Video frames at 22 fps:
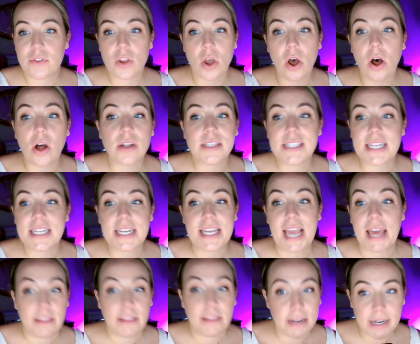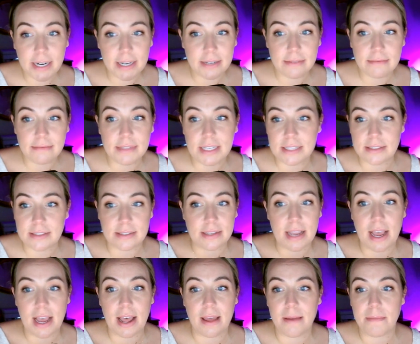altogether does
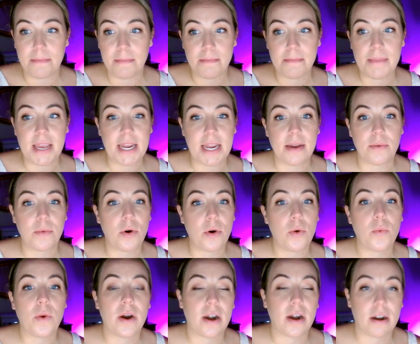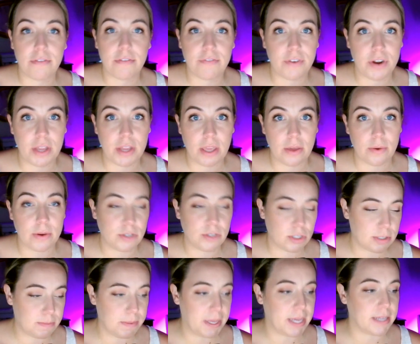not mean it will work for you. And
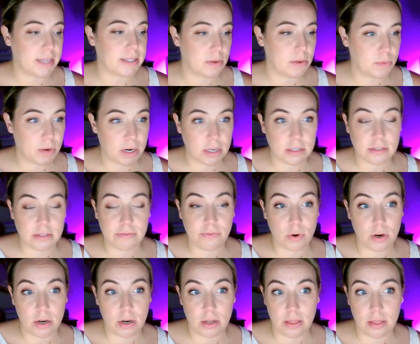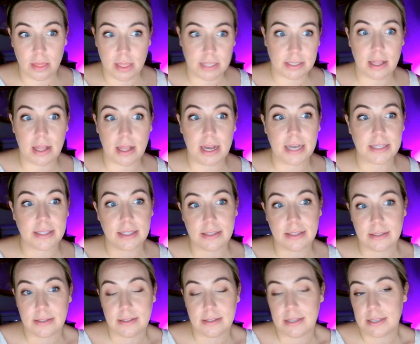just because it works for this class
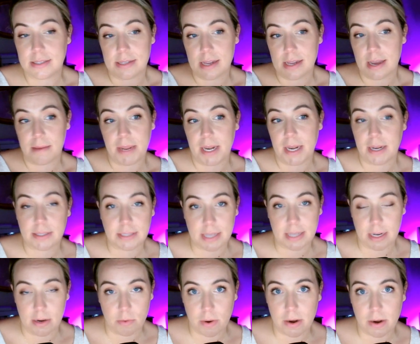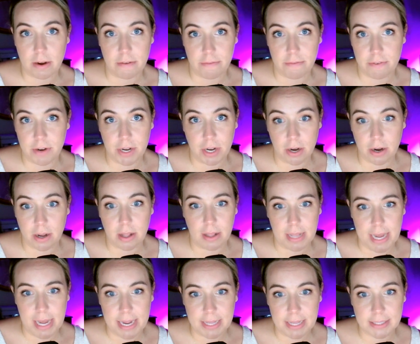does not mean it's going to work for your
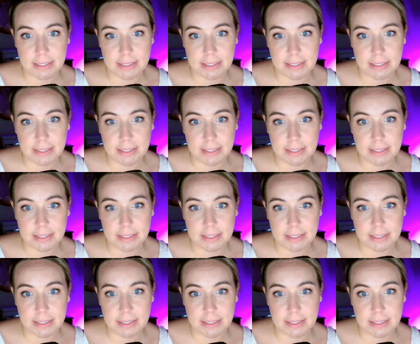class.